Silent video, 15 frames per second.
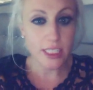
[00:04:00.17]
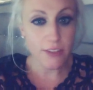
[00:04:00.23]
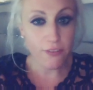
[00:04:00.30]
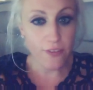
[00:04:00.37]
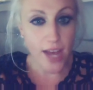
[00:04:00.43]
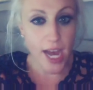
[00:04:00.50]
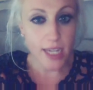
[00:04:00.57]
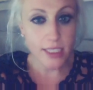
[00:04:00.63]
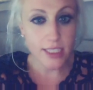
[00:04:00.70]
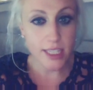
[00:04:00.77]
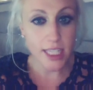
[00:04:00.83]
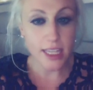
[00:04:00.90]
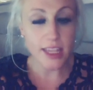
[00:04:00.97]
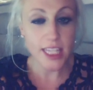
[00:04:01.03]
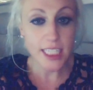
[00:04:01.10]
the fact
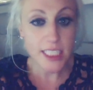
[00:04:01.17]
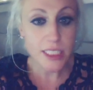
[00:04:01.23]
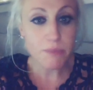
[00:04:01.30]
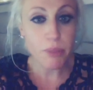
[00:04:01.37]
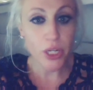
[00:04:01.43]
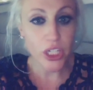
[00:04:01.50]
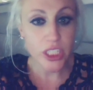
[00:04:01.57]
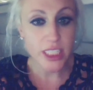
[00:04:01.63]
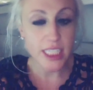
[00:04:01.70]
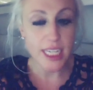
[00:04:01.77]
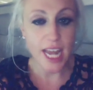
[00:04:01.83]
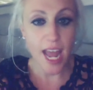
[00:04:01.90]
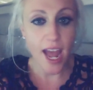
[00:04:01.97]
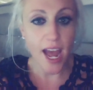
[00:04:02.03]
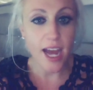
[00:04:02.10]
that this person
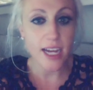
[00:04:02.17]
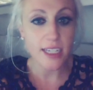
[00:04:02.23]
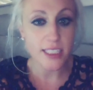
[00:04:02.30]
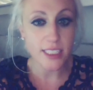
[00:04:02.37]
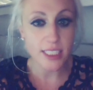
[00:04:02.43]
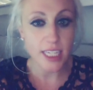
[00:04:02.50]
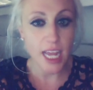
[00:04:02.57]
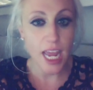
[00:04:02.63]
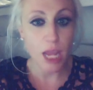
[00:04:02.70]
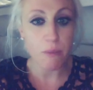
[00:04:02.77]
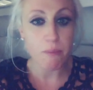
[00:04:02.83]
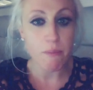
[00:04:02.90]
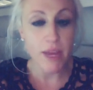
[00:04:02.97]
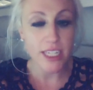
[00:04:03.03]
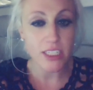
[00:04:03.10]
has a
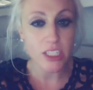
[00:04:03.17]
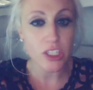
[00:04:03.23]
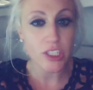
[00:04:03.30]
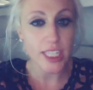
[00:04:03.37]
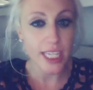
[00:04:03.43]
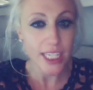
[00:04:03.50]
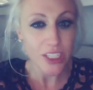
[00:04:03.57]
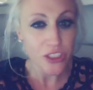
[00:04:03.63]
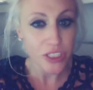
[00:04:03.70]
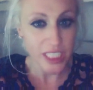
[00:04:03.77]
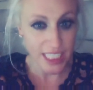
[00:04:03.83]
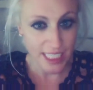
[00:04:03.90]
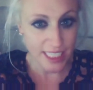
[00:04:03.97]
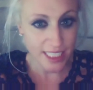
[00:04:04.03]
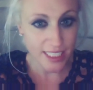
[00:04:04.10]
mental
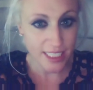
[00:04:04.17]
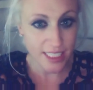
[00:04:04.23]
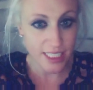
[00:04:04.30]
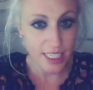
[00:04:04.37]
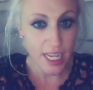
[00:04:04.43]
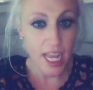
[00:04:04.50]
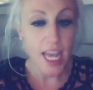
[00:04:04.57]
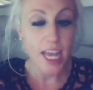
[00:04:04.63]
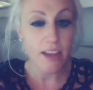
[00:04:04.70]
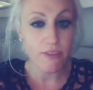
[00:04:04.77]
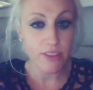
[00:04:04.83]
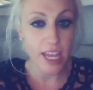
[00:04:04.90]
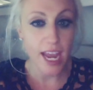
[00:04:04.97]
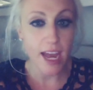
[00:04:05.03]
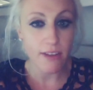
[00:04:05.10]
illness
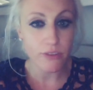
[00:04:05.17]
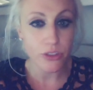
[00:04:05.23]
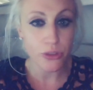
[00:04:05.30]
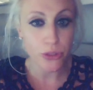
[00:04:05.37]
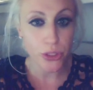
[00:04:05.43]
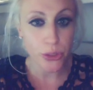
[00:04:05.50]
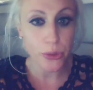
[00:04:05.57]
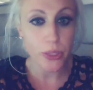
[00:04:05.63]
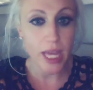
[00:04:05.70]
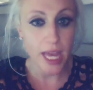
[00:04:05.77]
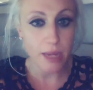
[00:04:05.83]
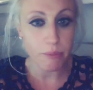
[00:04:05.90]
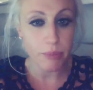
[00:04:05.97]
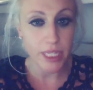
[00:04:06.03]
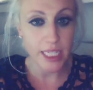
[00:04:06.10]
if they have true
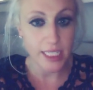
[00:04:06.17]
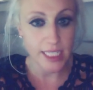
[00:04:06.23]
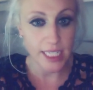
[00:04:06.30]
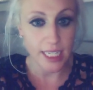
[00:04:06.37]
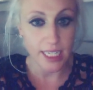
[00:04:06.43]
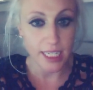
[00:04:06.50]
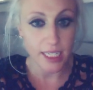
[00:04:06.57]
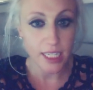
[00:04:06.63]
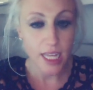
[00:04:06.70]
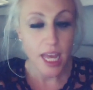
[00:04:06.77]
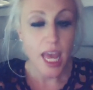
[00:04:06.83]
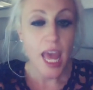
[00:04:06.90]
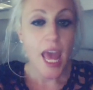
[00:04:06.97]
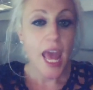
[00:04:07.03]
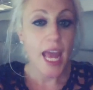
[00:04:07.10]
NPD.
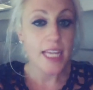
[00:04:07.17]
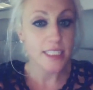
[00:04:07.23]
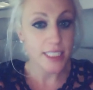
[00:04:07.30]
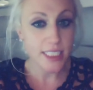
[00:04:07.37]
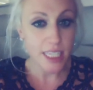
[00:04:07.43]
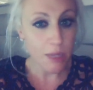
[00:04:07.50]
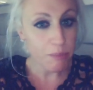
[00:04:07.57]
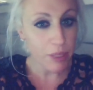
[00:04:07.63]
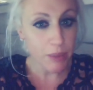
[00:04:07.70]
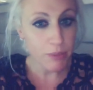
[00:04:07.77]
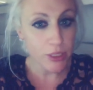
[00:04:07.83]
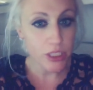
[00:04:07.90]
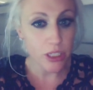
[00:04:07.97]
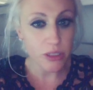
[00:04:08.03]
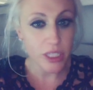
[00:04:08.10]
And some
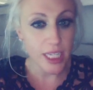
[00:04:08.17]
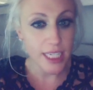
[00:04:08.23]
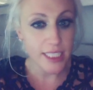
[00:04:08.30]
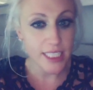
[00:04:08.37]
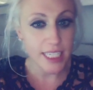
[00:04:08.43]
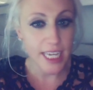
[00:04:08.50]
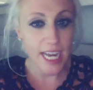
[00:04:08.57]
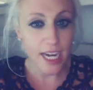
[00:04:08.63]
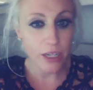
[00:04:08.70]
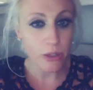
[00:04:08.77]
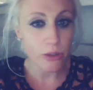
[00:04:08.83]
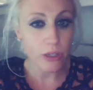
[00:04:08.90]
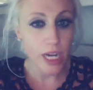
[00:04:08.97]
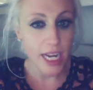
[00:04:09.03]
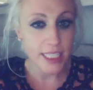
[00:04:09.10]
people don't like to
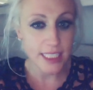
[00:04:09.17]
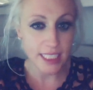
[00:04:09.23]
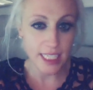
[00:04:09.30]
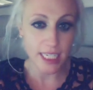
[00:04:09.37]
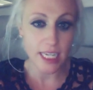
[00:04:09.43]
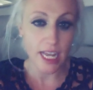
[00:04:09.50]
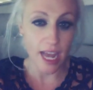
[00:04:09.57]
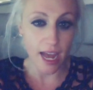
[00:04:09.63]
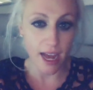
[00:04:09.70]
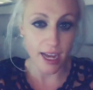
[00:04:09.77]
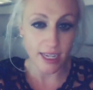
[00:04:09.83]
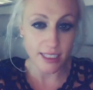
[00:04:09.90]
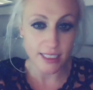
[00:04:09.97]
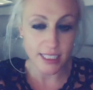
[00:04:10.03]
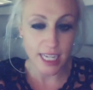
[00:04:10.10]
categorize it
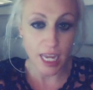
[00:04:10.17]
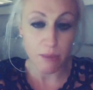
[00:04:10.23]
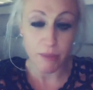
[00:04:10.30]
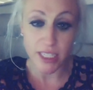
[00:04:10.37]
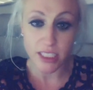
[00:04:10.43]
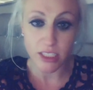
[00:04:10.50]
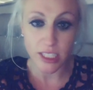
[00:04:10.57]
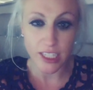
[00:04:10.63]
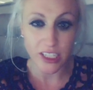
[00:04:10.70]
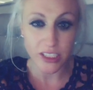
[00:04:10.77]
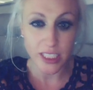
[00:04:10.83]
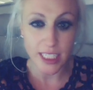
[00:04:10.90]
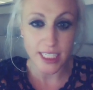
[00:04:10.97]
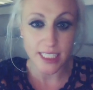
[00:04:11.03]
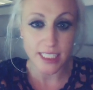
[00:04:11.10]
as a mental
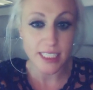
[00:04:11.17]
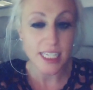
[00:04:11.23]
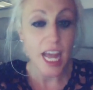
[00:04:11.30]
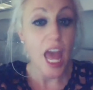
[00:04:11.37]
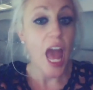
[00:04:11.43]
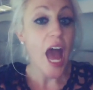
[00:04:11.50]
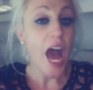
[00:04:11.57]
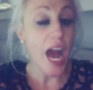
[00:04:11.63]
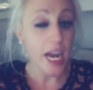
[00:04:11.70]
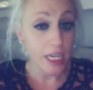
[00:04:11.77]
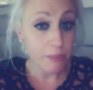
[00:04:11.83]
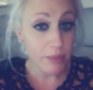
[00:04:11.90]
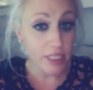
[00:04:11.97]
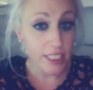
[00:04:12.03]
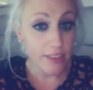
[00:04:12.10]
illness.
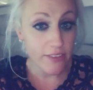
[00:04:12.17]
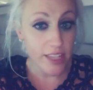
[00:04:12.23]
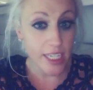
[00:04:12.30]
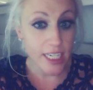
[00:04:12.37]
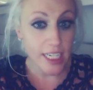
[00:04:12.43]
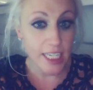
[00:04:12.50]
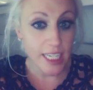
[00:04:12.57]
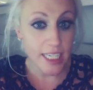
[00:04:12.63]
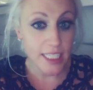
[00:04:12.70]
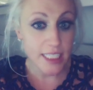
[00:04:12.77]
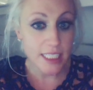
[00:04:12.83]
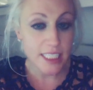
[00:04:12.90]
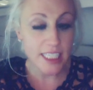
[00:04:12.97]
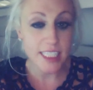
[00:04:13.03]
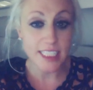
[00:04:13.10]
I believe that it
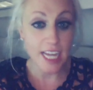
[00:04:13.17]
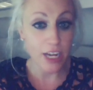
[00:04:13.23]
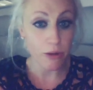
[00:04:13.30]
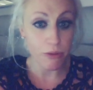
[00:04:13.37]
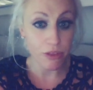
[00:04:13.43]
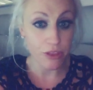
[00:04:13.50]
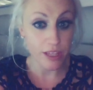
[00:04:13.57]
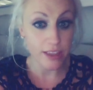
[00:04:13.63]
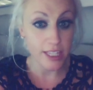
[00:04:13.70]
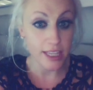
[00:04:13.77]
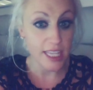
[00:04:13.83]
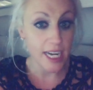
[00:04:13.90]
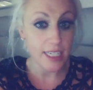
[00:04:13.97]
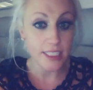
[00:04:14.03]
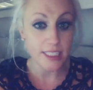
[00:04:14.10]
is, because I don't think that
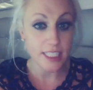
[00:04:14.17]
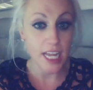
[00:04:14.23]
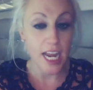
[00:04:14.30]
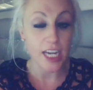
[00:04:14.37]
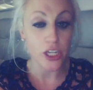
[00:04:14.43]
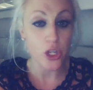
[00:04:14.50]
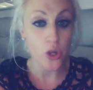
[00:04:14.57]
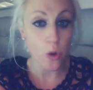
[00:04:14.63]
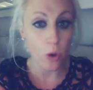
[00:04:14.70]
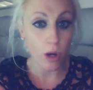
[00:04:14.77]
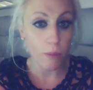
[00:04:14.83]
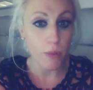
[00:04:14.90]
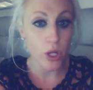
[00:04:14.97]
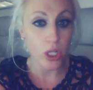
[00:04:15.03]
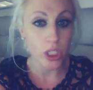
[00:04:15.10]
that is a
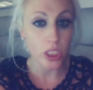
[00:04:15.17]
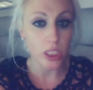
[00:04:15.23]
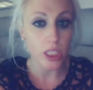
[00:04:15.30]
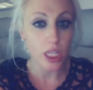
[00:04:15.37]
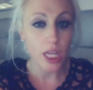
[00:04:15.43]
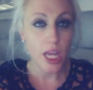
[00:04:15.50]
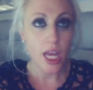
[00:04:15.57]
normal